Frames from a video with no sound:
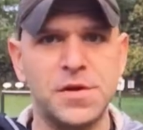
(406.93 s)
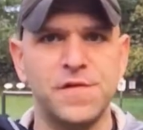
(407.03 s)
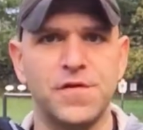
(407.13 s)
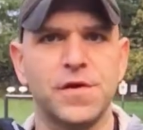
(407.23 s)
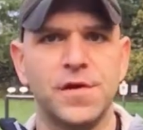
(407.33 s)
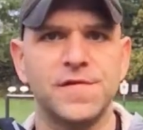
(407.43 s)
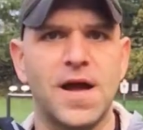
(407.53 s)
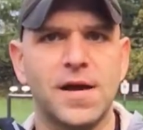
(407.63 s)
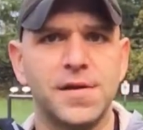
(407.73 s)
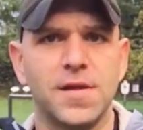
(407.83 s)
because your gun's
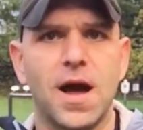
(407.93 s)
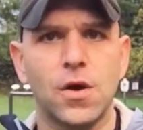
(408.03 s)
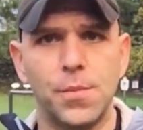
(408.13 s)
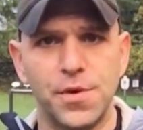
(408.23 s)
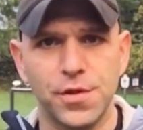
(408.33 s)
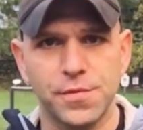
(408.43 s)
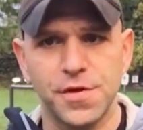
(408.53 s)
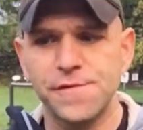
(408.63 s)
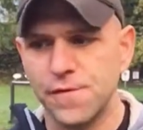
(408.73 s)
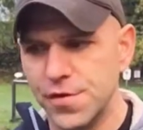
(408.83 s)
not going to lock open in the
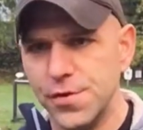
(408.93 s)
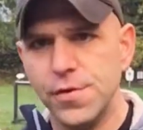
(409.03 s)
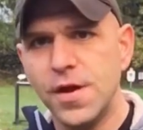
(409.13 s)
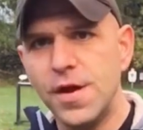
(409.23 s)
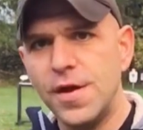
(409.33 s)
rear for you.